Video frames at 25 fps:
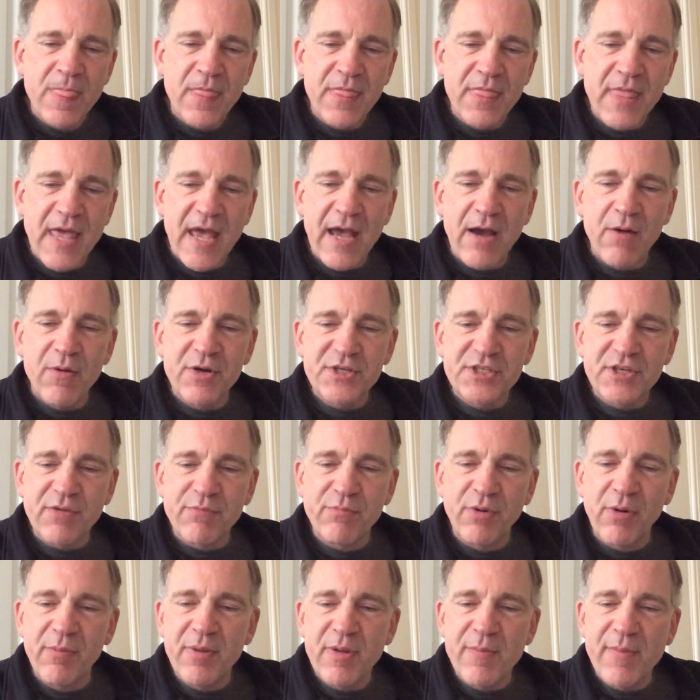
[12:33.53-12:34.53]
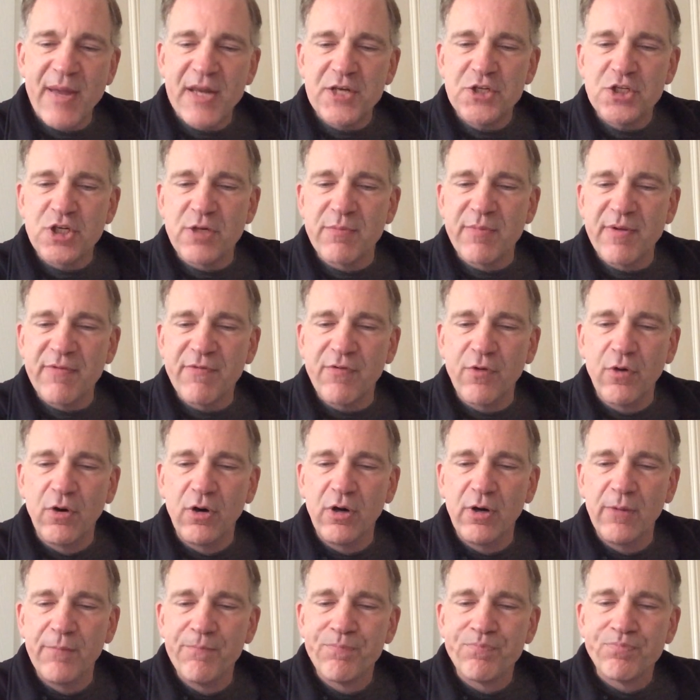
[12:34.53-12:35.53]
Now, as I probably mentioned
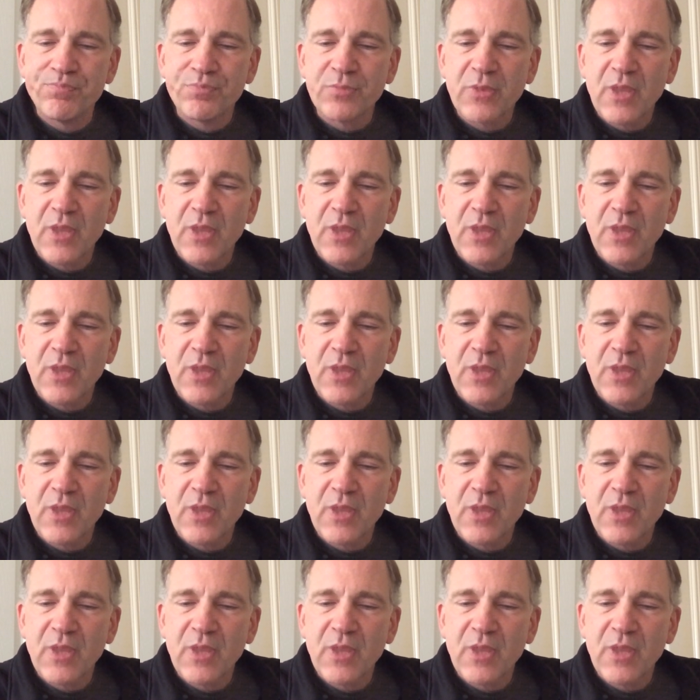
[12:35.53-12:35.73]
before,